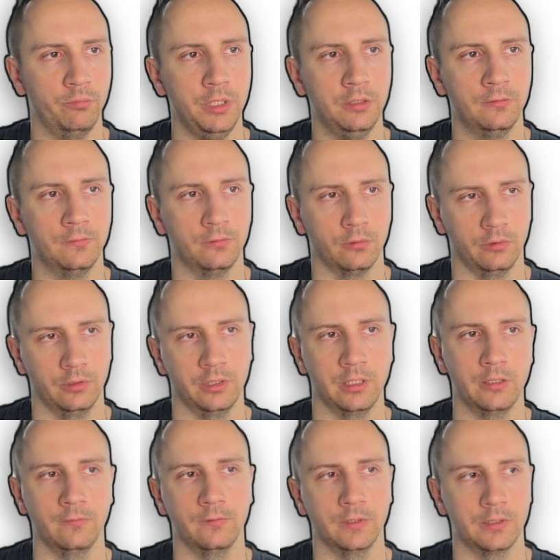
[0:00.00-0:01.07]
bit for the
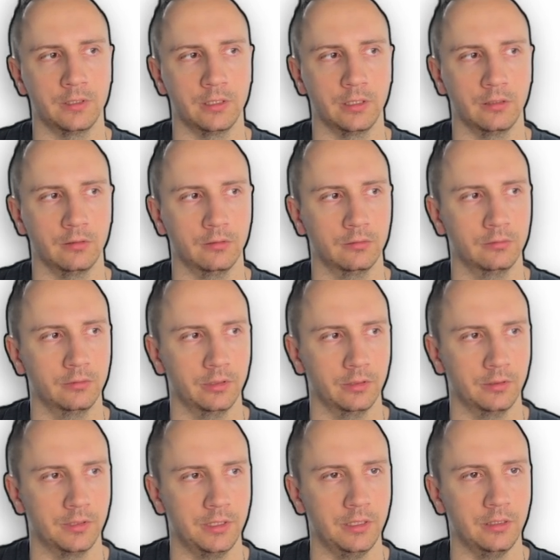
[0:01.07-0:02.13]
given signal.
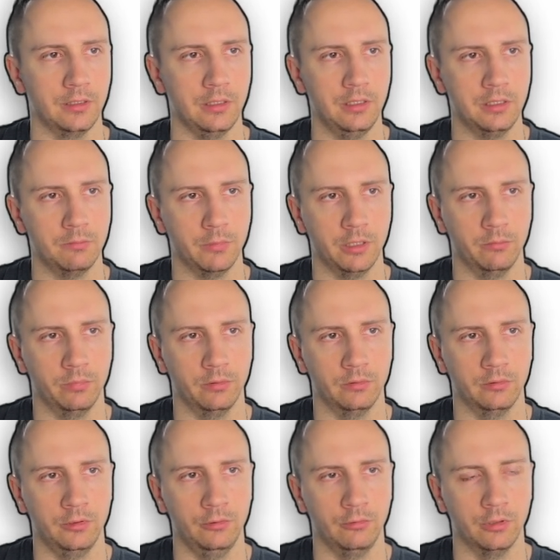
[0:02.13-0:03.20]
And sig is
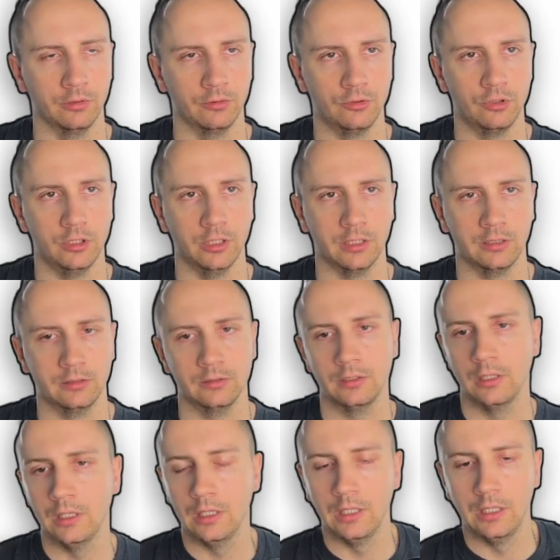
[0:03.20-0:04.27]
member, you can check
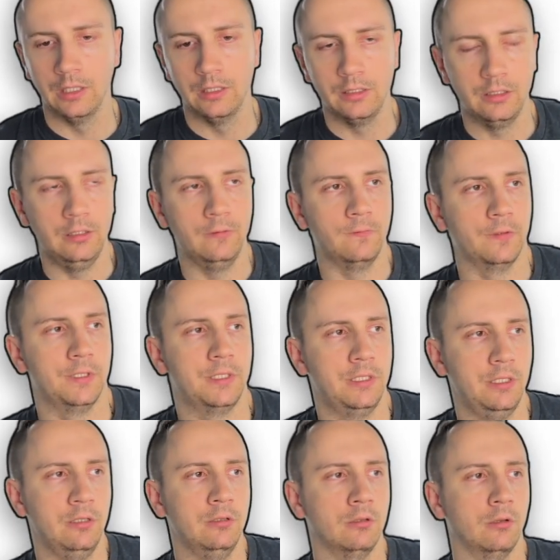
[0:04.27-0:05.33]
if a
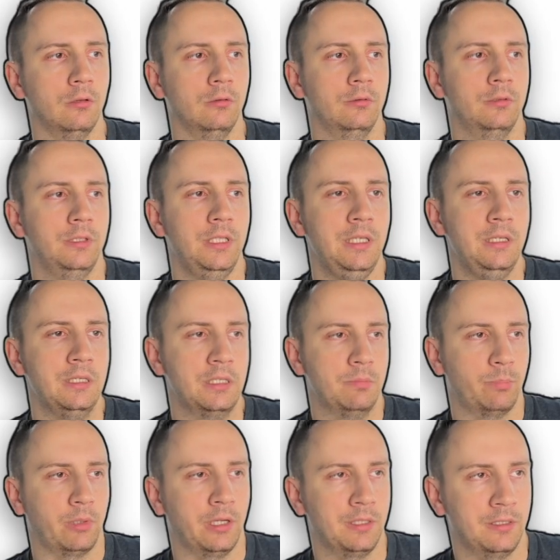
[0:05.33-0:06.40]
signal is
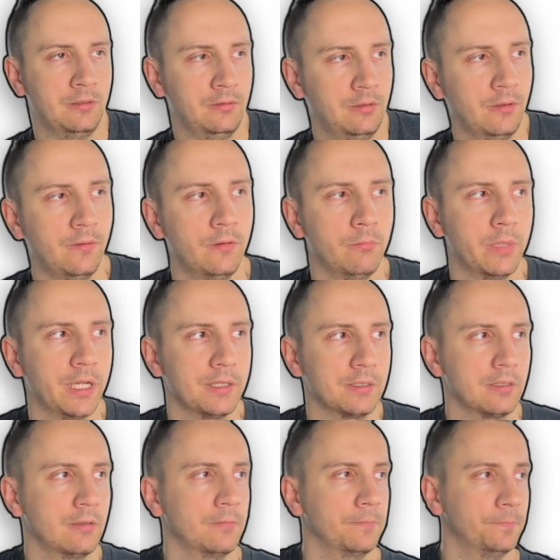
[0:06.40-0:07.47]
present in the
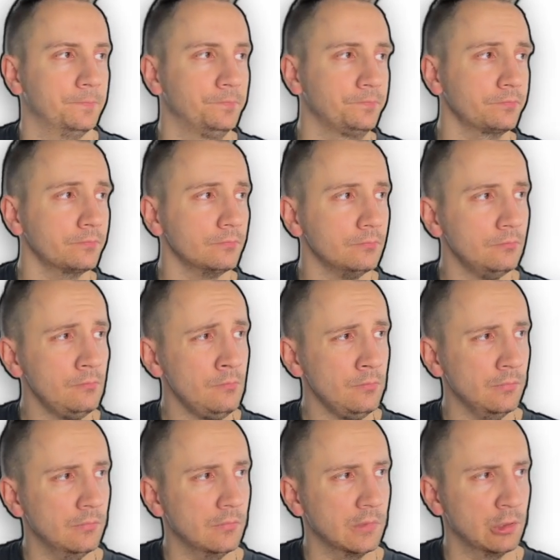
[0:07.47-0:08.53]
mask.
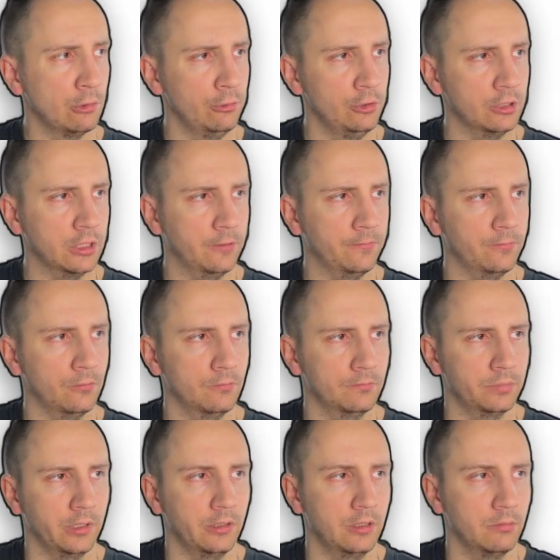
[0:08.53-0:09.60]
So you have
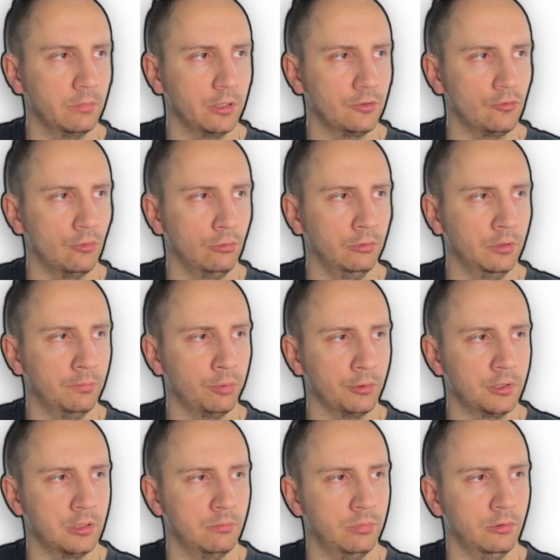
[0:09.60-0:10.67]
pretty much all the
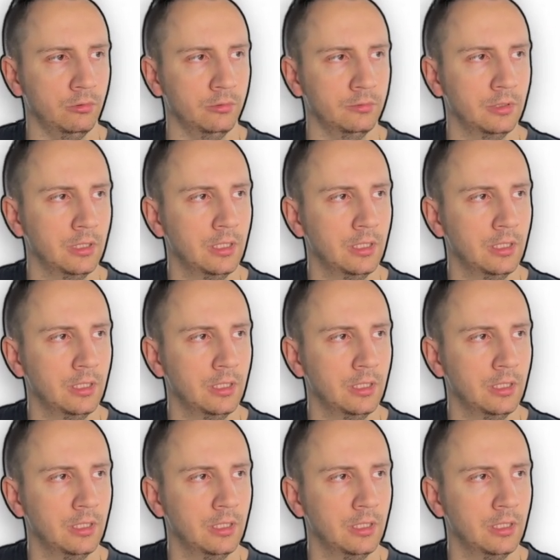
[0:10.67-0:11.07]
possible